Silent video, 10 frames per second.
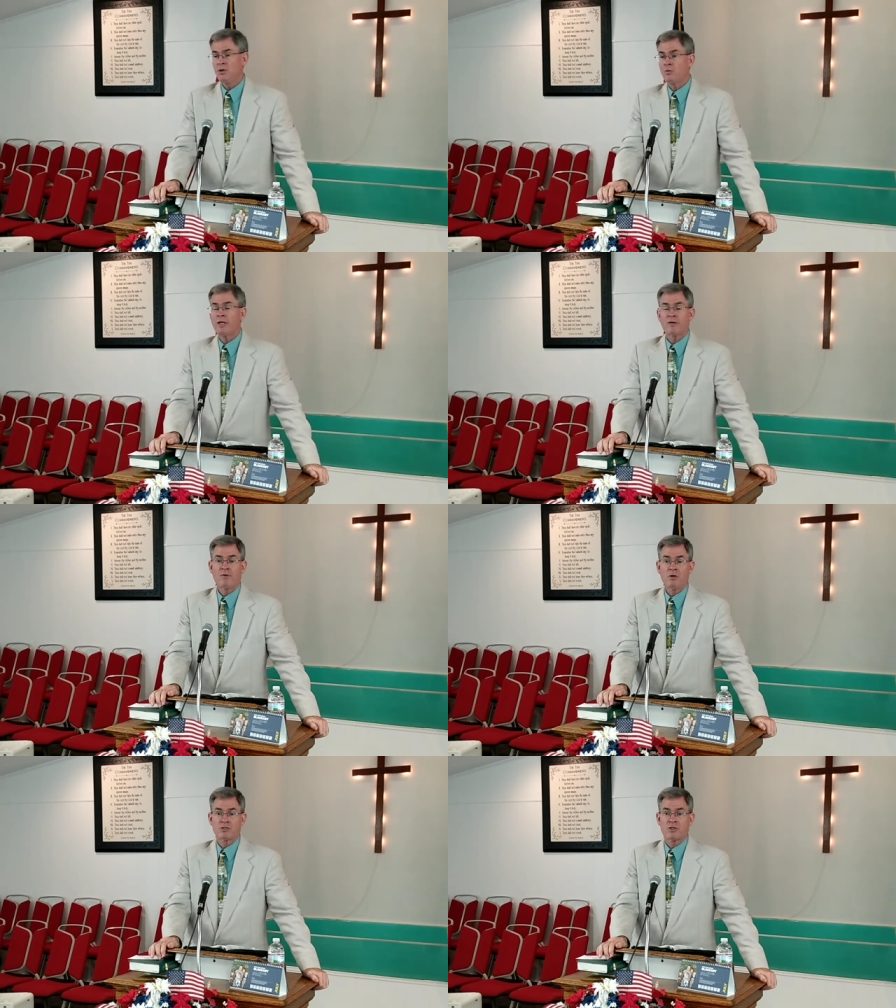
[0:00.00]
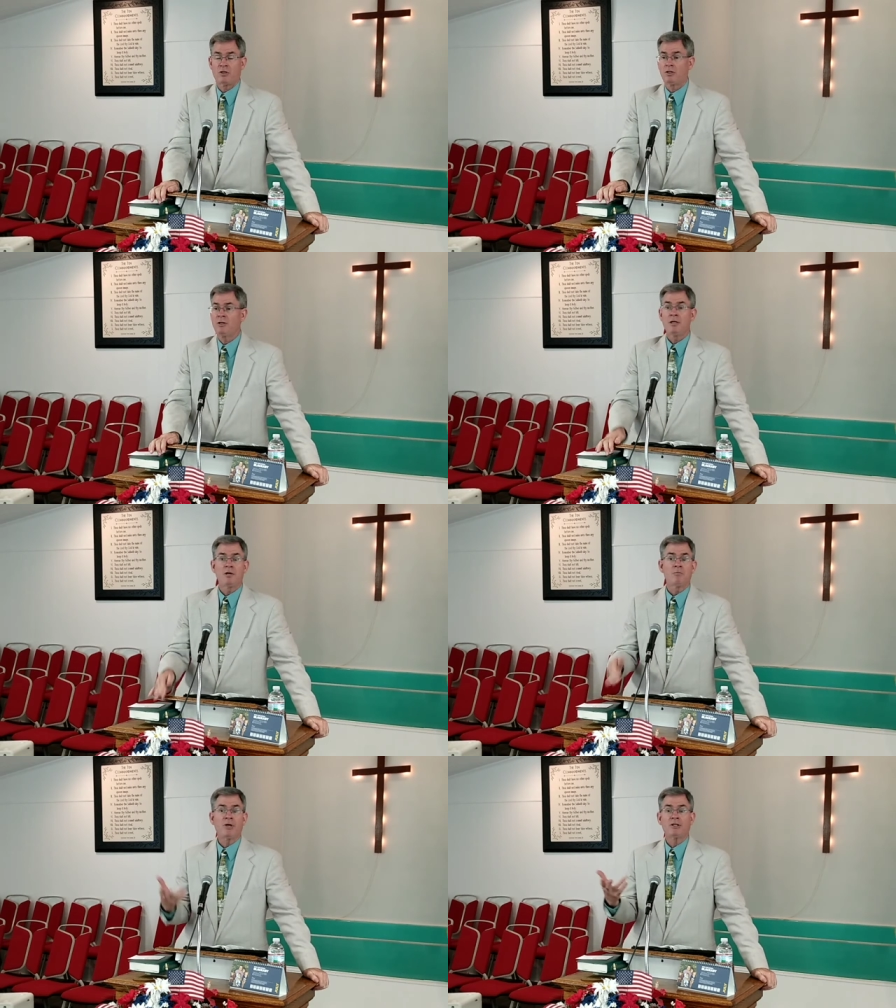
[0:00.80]
We can focus on
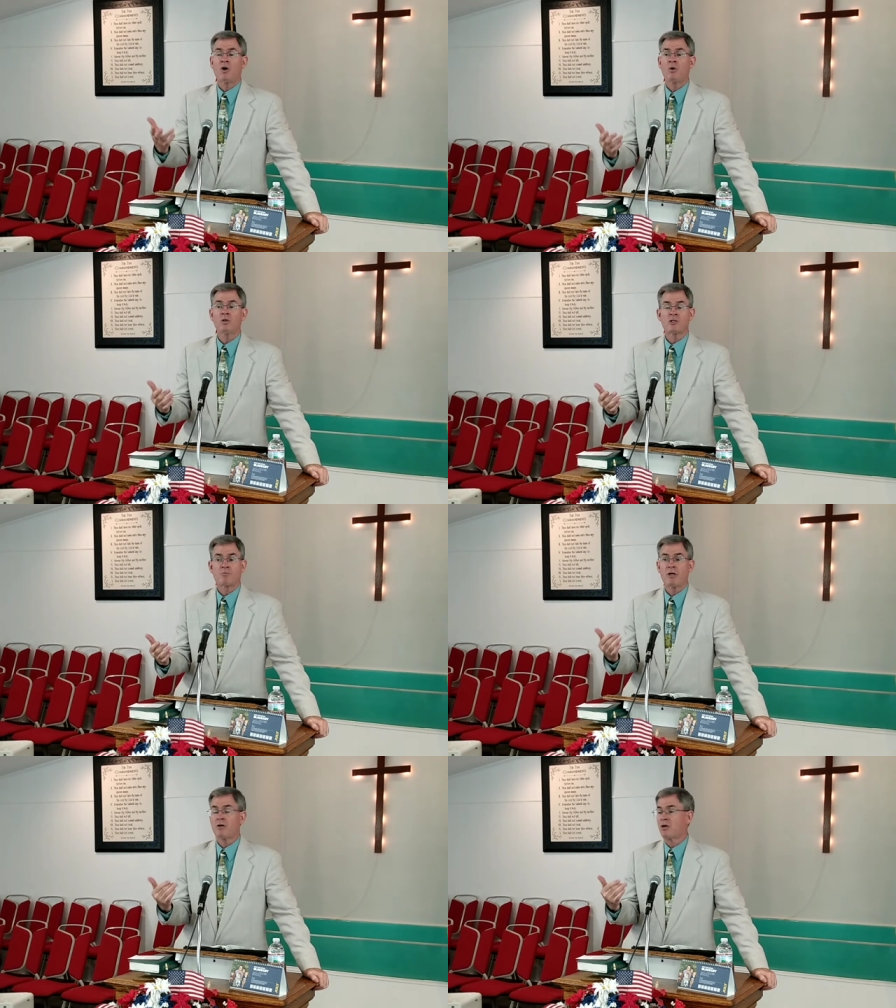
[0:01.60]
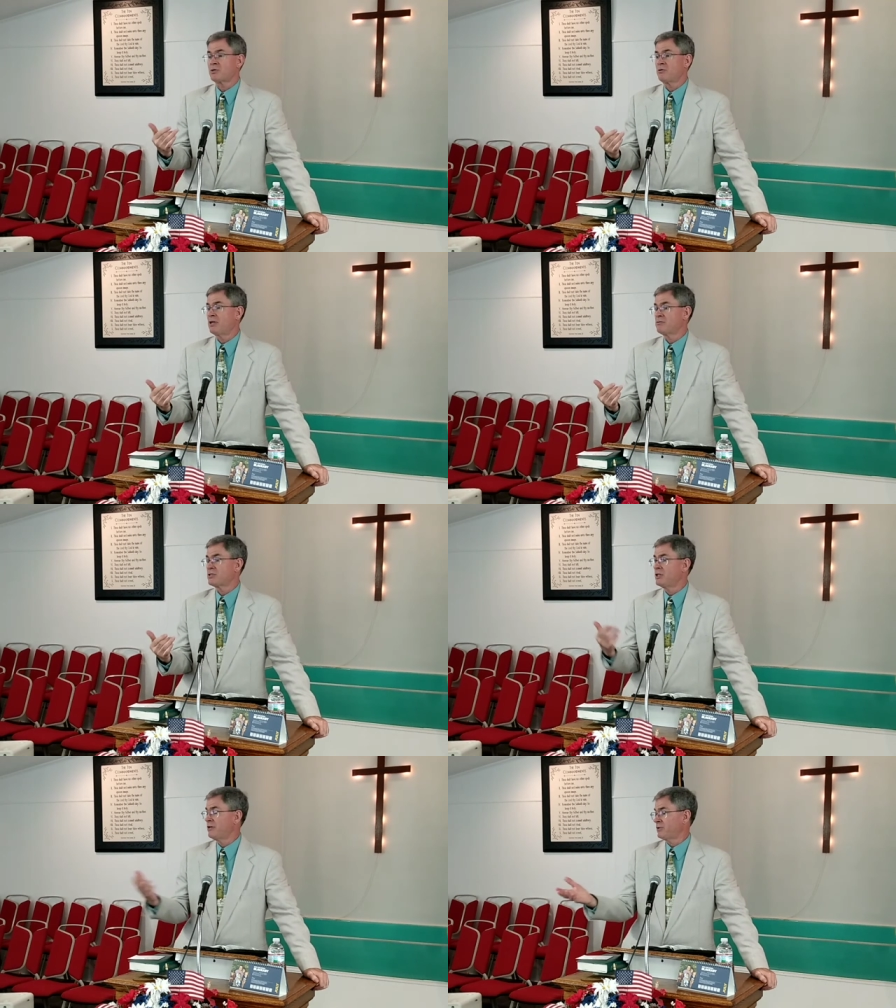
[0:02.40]
but the Holy Spirit also gives
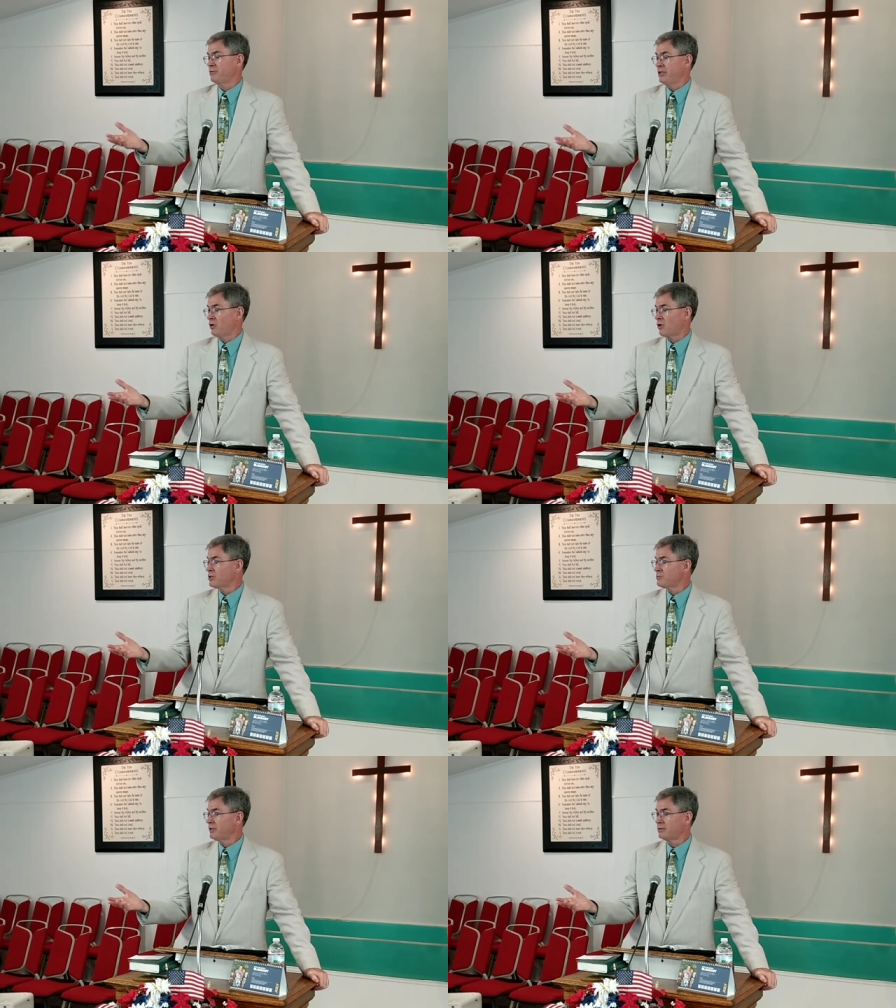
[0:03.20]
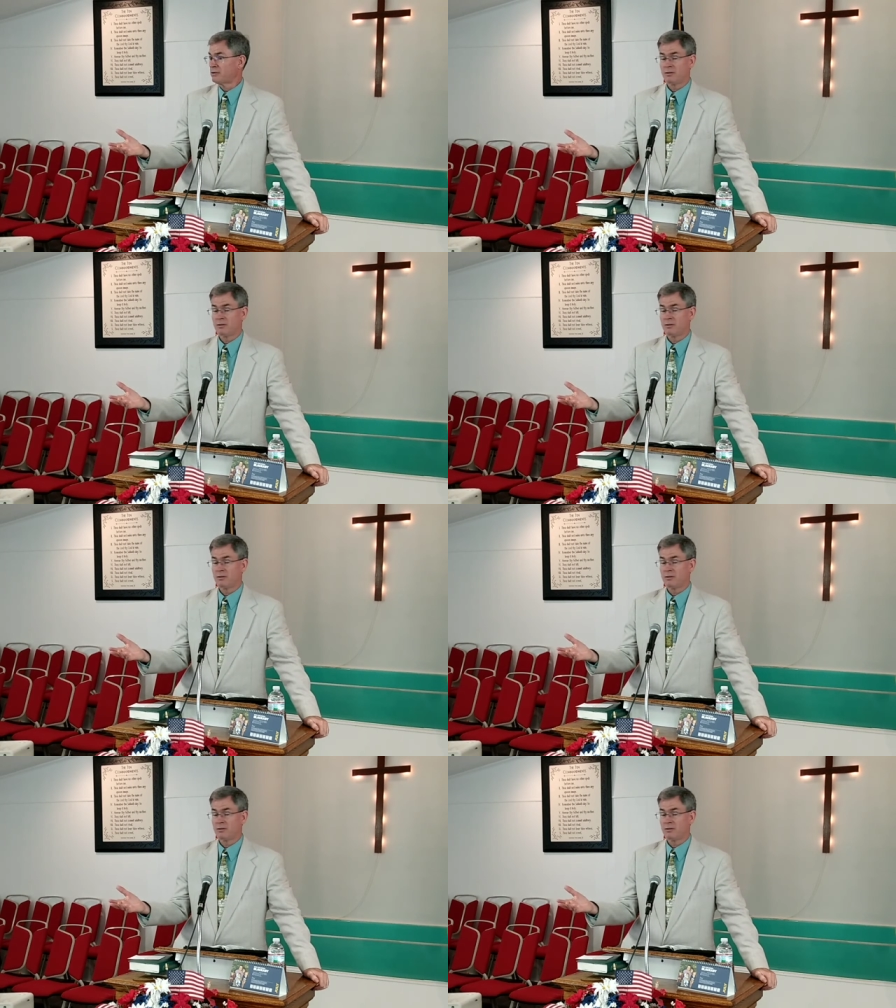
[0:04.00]
the gift of encouragement.